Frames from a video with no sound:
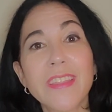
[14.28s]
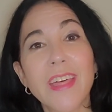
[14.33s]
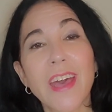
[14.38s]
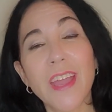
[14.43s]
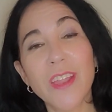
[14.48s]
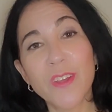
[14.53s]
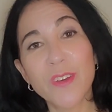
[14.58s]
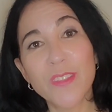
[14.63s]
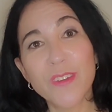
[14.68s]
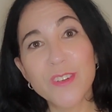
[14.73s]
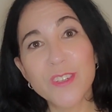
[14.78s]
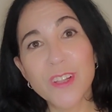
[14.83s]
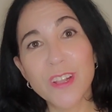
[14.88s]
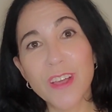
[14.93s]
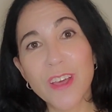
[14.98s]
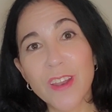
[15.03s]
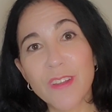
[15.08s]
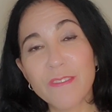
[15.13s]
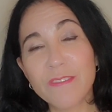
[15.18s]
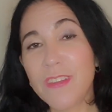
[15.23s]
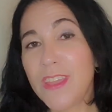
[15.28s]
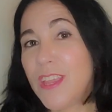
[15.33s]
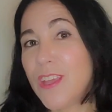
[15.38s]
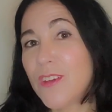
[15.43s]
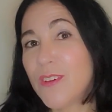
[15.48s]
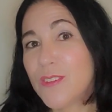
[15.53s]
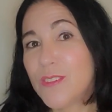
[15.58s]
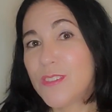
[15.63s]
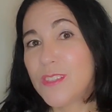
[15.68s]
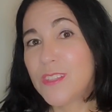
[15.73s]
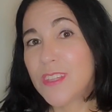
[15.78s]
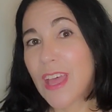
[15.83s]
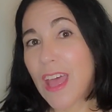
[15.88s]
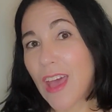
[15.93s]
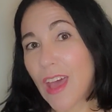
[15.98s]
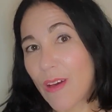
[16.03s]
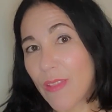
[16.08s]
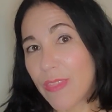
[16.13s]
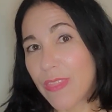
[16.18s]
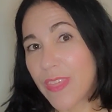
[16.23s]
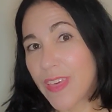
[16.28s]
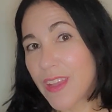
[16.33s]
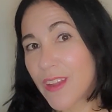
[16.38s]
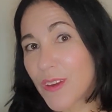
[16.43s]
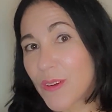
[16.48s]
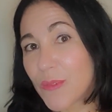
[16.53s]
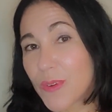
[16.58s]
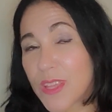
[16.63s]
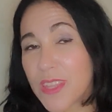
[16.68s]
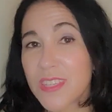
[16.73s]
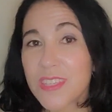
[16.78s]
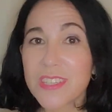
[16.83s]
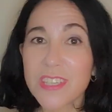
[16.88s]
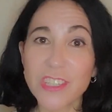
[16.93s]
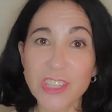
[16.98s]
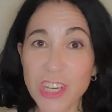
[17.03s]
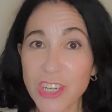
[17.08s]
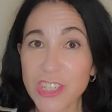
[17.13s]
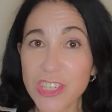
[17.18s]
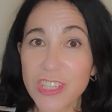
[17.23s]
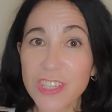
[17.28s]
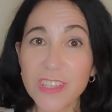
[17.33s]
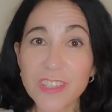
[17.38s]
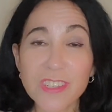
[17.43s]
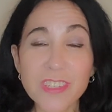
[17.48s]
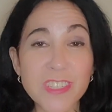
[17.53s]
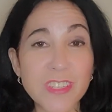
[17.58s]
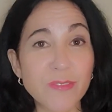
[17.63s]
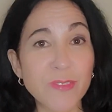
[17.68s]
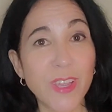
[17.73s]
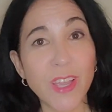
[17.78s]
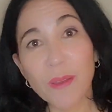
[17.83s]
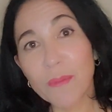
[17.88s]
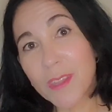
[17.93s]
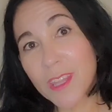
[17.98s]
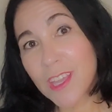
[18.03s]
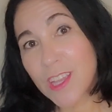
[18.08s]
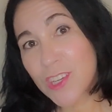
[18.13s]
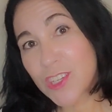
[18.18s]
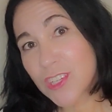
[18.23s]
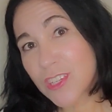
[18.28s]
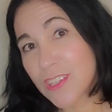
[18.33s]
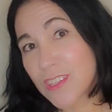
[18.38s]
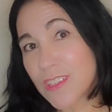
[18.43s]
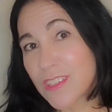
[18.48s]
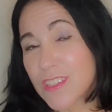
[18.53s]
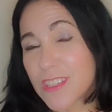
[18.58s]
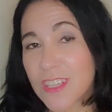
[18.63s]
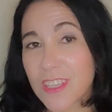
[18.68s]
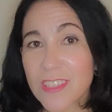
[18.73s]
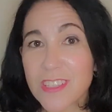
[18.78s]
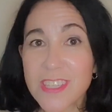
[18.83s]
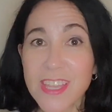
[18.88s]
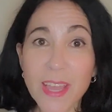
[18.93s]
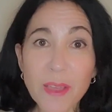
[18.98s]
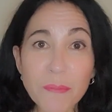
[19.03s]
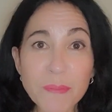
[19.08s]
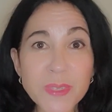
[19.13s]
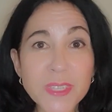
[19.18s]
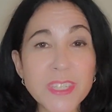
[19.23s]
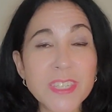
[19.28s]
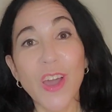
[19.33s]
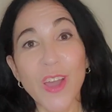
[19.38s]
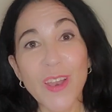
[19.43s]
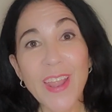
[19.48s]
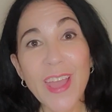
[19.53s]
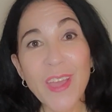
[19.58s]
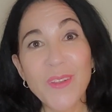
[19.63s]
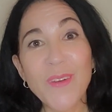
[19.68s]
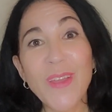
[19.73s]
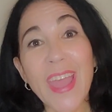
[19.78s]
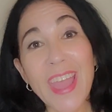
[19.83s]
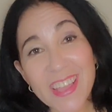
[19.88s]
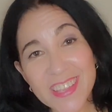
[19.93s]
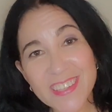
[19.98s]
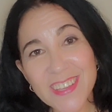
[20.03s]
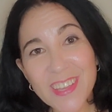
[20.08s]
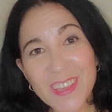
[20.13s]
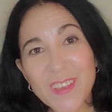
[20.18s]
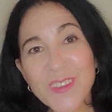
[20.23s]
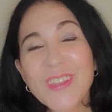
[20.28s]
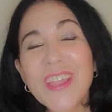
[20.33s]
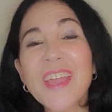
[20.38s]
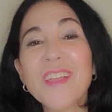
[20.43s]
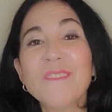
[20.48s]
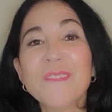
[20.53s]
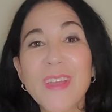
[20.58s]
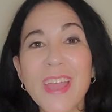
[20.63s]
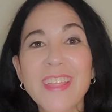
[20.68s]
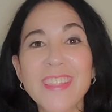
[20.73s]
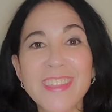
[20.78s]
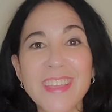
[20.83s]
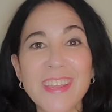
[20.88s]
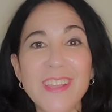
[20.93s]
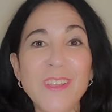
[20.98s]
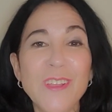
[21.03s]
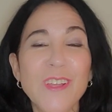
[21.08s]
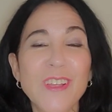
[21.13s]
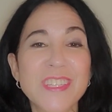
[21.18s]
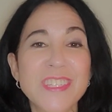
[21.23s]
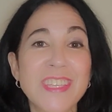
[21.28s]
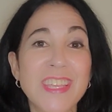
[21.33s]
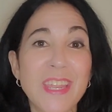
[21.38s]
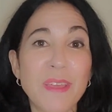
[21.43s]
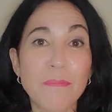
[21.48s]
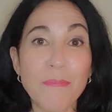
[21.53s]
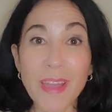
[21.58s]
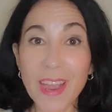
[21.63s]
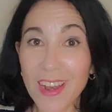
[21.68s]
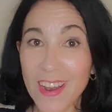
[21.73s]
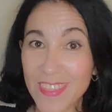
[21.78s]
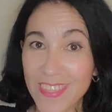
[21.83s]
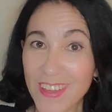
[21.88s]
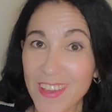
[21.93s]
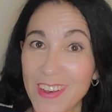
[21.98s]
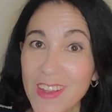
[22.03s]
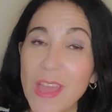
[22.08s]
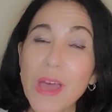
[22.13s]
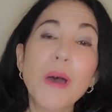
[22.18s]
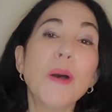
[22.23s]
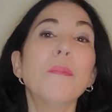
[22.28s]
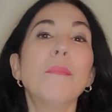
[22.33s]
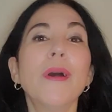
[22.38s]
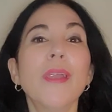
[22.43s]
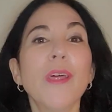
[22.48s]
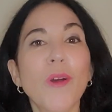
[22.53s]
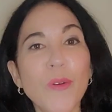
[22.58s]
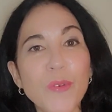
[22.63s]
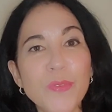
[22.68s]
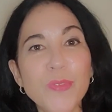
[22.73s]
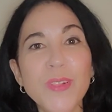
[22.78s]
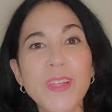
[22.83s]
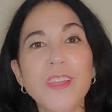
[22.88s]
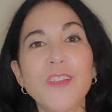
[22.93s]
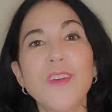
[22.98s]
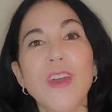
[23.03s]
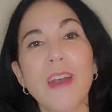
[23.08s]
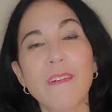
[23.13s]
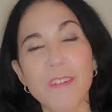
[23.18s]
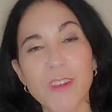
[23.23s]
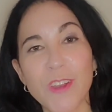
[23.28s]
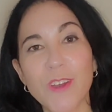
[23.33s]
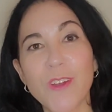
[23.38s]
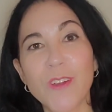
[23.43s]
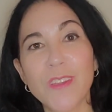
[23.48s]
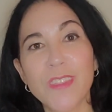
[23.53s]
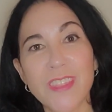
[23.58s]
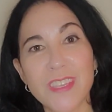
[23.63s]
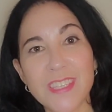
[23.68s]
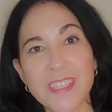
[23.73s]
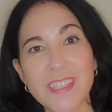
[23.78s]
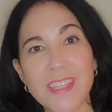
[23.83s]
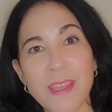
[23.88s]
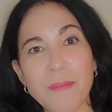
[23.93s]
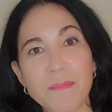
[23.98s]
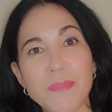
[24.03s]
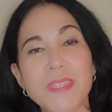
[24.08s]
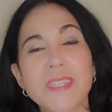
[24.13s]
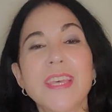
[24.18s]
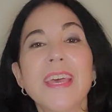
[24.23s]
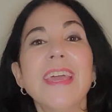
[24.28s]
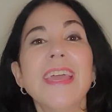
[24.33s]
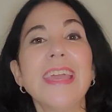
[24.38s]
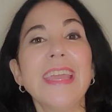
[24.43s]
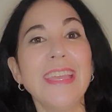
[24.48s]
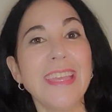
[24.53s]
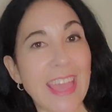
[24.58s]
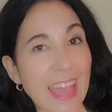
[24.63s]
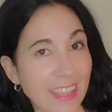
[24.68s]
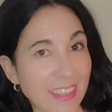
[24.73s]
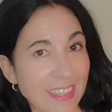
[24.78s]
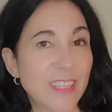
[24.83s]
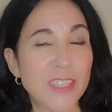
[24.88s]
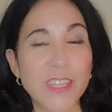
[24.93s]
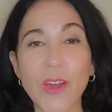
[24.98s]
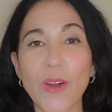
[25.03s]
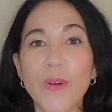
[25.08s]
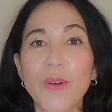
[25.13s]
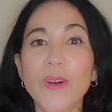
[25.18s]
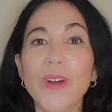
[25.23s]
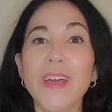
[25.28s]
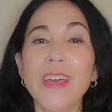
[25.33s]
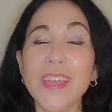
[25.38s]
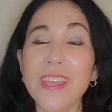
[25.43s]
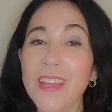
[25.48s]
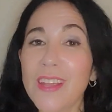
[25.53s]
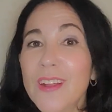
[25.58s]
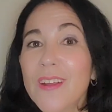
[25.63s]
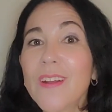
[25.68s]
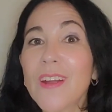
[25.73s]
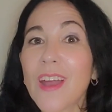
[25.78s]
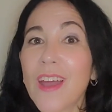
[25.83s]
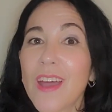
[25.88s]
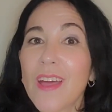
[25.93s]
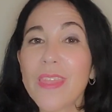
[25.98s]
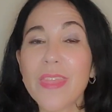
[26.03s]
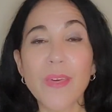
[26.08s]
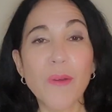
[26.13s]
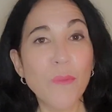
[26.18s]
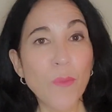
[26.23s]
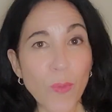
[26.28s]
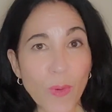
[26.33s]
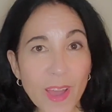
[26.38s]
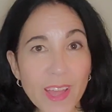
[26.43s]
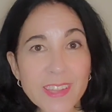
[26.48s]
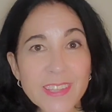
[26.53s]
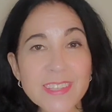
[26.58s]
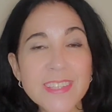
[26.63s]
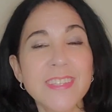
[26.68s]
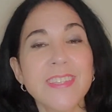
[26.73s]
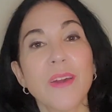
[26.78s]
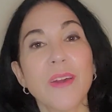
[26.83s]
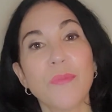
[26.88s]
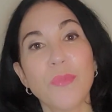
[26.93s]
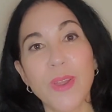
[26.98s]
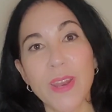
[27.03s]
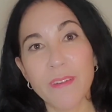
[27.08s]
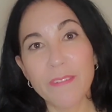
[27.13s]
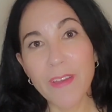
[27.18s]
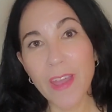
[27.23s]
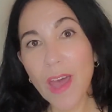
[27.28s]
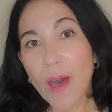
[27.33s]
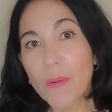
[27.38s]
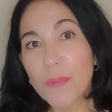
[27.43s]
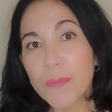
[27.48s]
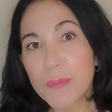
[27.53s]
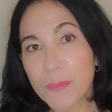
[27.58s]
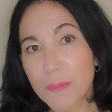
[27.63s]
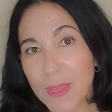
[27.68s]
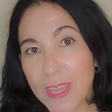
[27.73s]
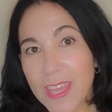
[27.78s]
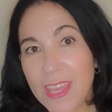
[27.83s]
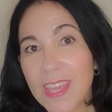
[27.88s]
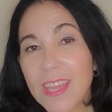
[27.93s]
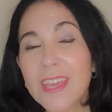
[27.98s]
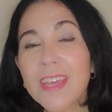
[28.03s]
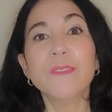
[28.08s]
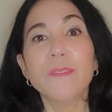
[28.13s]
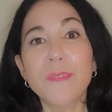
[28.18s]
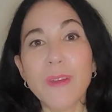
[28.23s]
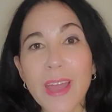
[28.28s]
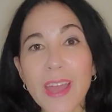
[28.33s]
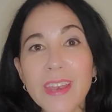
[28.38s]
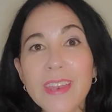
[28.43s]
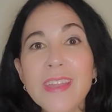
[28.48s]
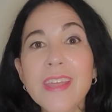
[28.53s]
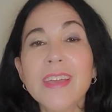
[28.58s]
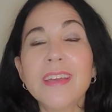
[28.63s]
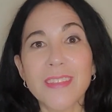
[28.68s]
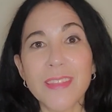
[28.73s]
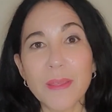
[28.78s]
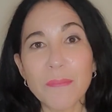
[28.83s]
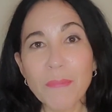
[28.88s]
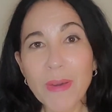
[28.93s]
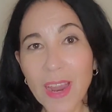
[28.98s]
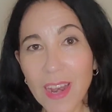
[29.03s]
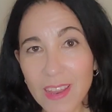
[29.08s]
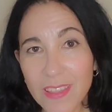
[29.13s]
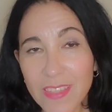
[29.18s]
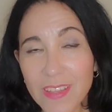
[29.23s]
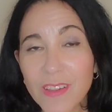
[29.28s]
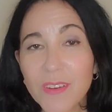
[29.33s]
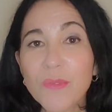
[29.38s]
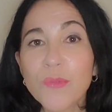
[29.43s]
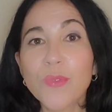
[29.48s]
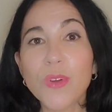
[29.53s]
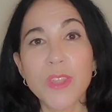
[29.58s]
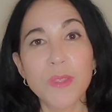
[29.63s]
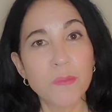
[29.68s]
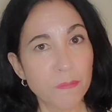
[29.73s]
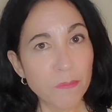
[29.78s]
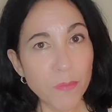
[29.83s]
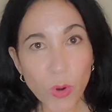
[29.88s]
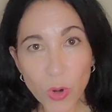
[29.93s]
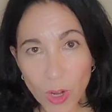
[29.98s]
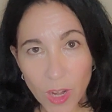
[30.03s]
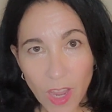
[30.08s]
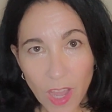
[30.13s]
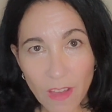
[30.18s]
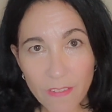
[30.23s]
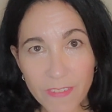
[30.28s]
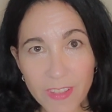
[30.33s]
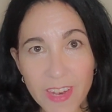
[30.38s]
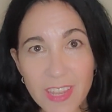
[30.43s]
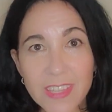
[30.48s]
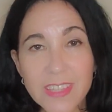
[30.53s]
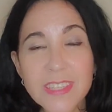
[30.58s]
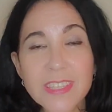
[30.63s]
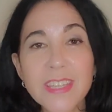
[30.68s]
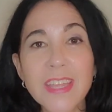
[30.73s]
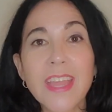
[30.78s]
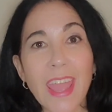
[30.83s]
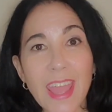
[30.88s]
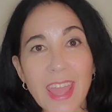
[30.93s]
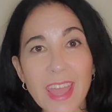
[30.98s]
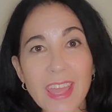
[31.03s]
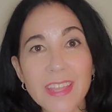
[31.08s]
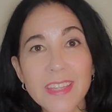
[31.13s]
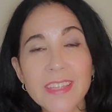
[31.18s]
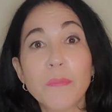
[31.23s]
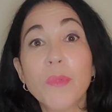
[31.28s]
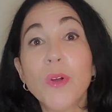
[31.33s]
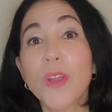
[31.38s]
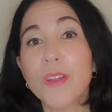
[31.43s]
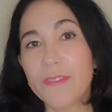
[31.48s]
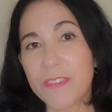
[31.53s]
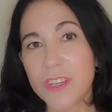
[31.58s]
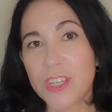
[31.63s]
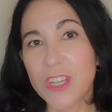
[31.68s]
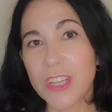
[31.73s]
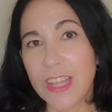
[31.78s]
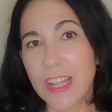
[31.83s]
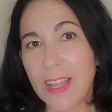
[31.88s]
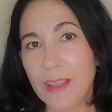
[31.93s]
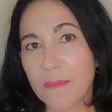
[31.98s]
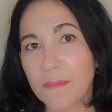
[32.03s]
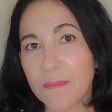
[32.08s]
I know there's a lot of videos out there with suggestions and recommendations and tips on how to execute and run the New York City Marathon, but hopefully you haven't heard these tips yet. So here are the ones that would have helped me run the marathon with more confidence and more efficiently.